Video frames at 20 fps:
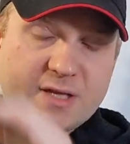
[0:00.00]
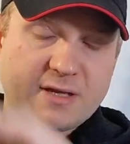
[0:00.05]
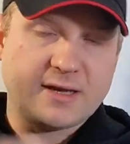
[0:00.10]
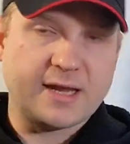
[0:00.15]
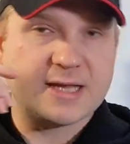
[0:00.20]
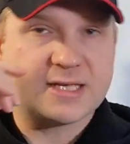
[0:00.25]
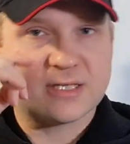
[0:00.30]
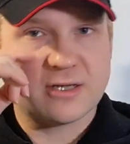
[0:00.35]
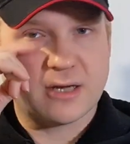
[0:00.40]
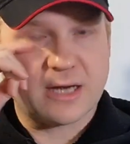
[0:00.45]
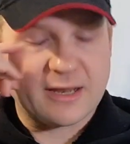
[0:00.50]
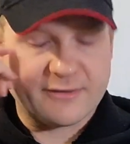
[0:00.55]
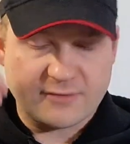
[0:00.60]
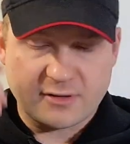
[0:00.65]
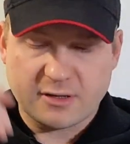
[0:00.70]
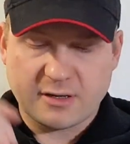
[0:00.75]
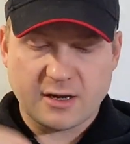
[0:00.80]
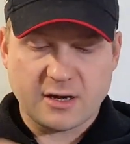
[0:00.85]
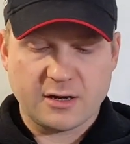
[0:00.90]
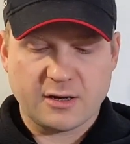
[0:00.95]
Okay, so you'll have
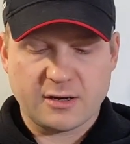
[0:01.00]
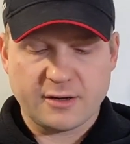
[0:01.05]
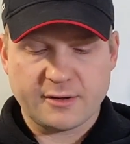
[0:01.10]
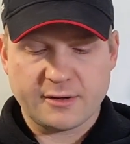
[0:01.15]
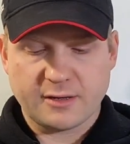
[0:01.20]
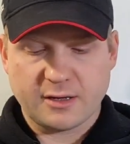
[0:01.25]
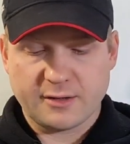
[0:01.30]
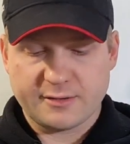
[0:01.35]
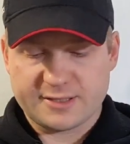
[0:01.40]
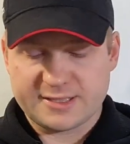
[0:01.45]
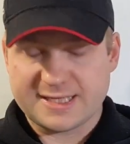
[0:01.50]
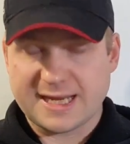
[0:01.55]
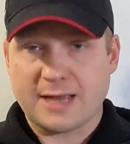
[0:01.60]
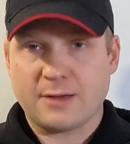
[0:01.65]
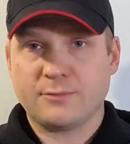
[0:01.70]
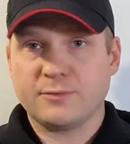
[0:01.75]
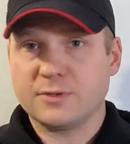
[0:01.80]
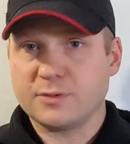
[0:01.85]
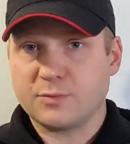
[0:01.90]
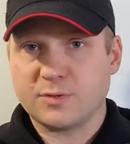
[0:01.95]
a
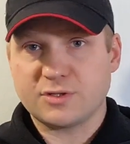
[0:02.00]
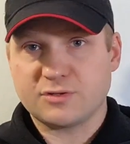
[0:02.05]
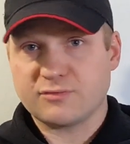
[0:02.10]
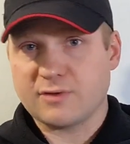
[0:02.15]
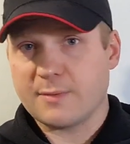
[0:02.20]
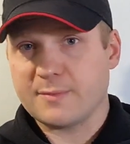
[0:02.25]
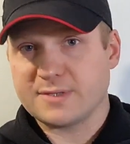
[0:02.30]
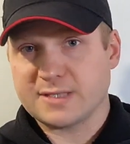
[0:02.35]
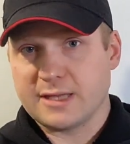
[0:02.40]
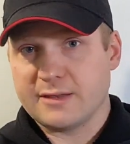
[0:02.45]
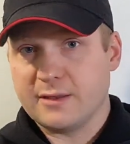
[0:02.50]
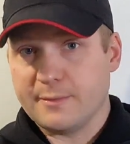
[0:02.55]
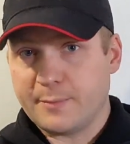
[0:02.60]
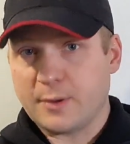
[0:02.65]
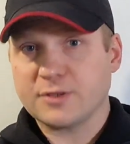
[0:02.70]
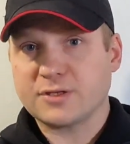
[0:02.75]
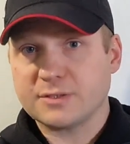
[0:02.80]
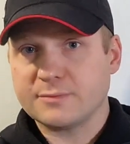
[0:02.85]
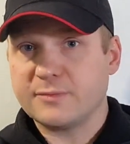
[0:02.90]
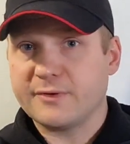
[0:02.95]
sound which will represent the
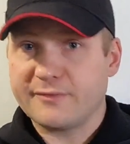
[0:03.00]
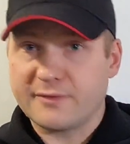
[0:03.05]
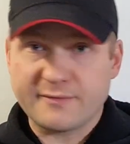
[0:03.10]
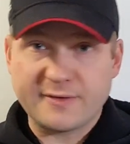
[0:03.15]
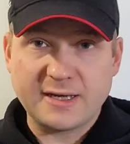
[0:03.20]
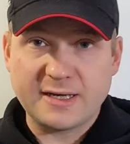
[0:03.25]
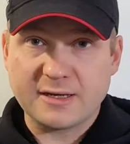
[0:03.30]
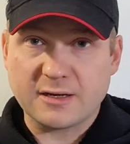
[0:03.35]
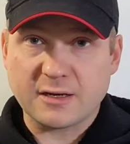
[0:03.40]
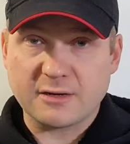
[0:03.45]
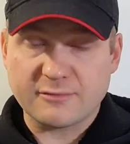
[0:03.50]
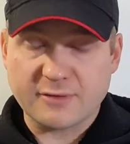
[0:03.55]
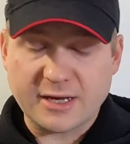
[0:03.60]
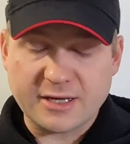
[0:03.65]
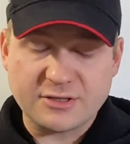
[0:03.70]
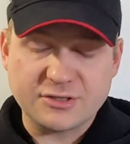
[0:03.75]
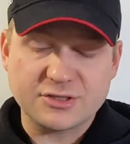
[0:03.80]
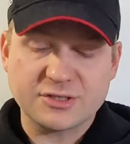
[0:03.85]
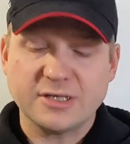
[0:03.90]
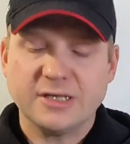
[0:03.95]
bottom of the VDI
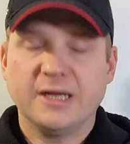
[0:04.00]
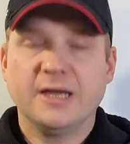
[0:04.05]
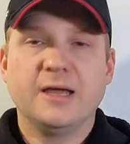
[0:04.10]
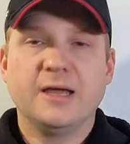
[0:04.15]
range.